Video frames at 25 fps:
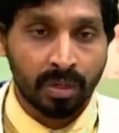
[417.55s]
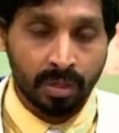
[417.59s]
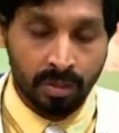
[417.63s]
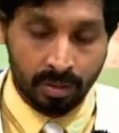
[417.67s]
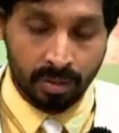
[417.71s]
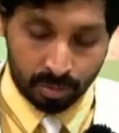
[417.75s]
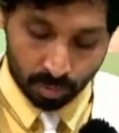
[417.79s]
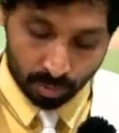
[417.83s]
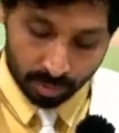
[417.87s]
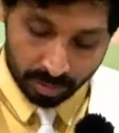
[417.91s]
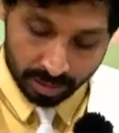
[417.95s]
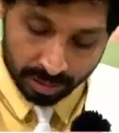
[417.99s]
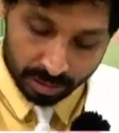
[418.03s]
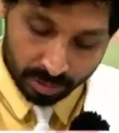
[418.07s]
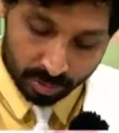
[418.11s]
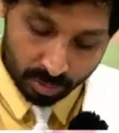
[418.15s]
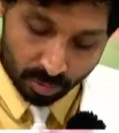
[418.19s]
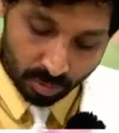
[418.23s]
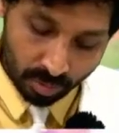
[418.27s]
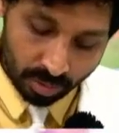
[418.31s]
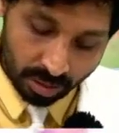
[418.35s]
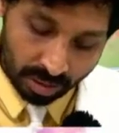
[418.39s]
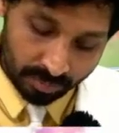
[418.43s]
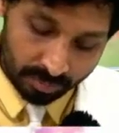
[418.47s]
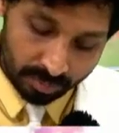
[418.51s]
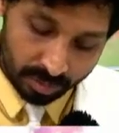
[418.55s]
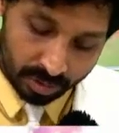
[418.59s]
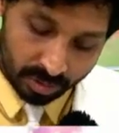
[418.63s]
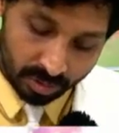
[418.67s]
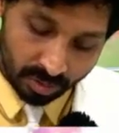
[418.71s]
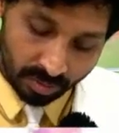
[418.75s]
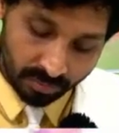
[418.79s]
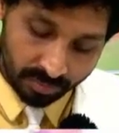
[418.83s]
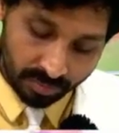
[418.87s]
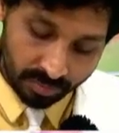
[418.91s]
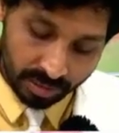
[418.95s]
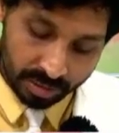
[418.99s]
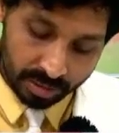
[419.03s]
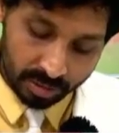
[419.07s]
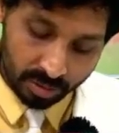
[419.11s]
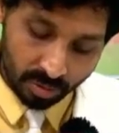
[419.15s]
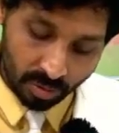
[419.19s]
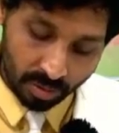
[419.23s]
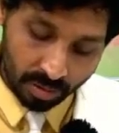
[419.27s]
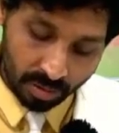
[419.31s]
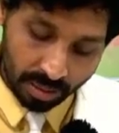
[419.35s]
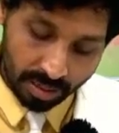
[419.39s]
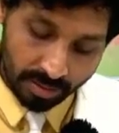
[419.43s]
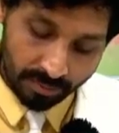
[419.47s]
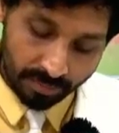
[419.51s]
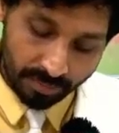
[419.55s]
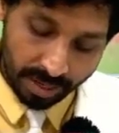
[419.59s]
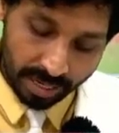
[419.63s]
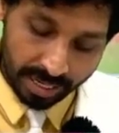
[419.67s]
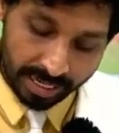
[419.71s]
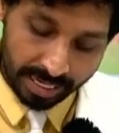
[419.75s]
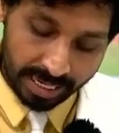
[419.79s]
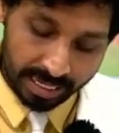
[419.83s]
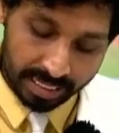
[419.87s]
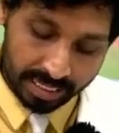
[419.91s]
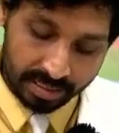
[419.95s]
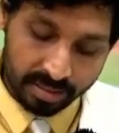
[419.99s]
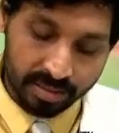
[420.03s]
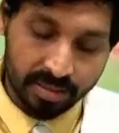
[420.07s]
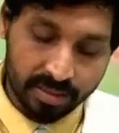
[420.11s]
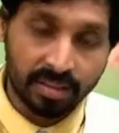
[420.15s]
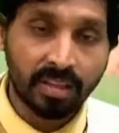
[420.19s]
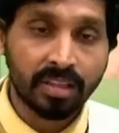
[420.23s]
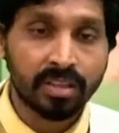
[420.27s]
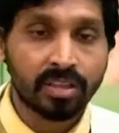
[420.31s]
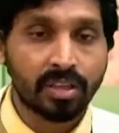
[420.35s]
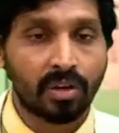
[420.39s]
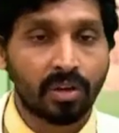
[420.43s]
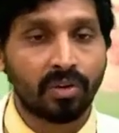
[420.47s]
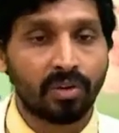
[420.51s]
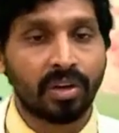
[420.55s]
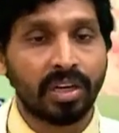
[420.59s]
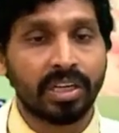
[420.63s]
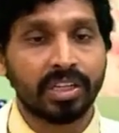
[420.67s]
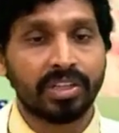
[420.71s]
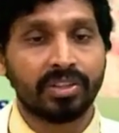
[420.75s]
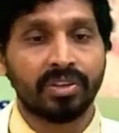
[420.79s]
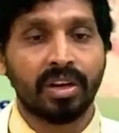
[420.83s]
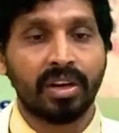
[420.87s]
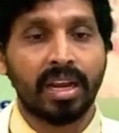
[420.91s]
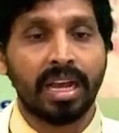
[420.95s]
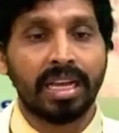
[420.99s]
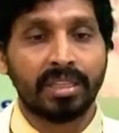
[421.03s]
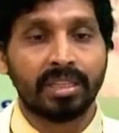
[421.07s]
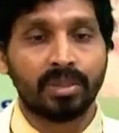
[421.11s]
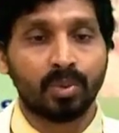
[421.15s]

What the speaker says: So there is no conversion of glycerol and fatty acids in the circulation as